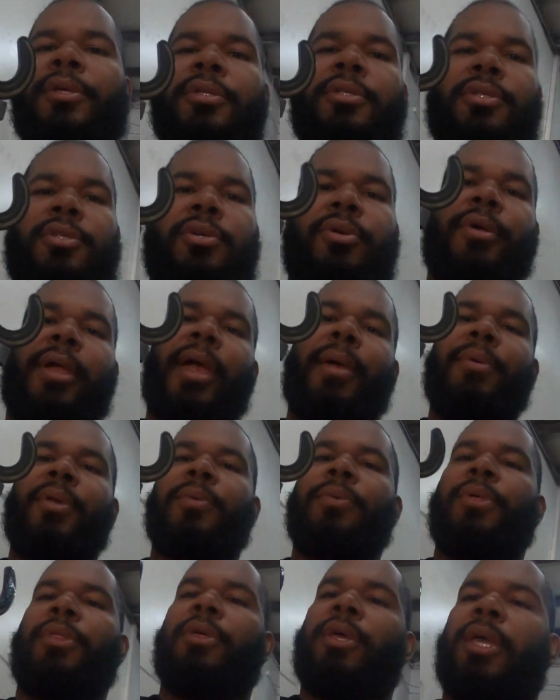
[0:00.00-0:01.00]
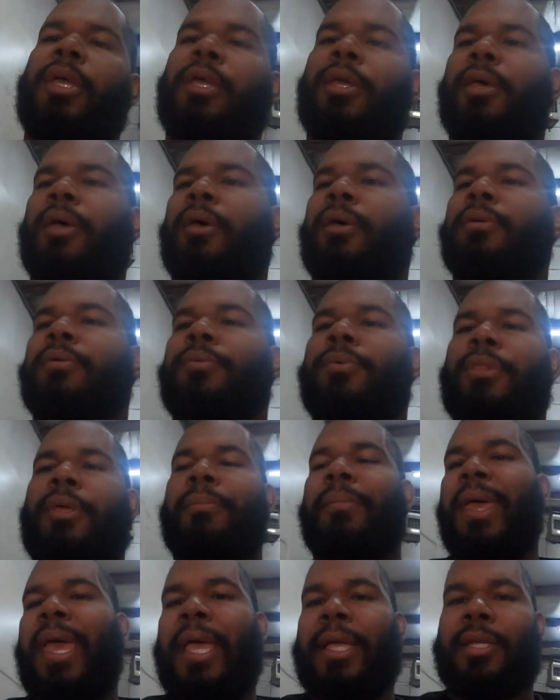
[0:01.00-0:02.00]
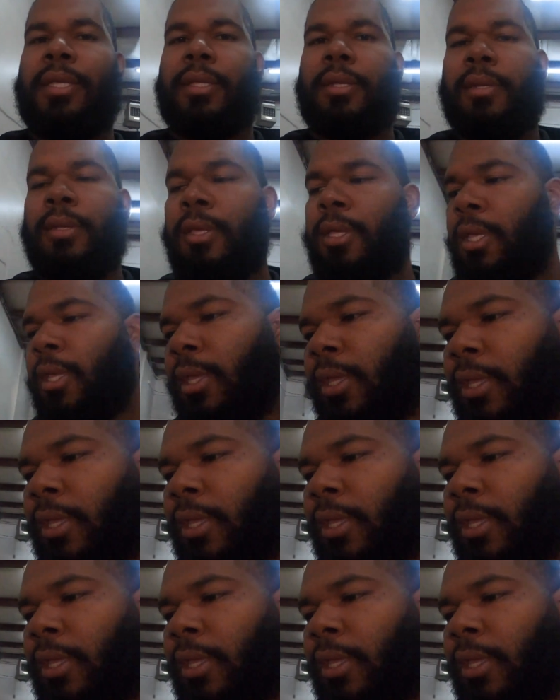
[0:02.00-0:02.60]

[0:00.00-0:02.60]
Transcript: here. You could just grab it with a, uh, with a magnet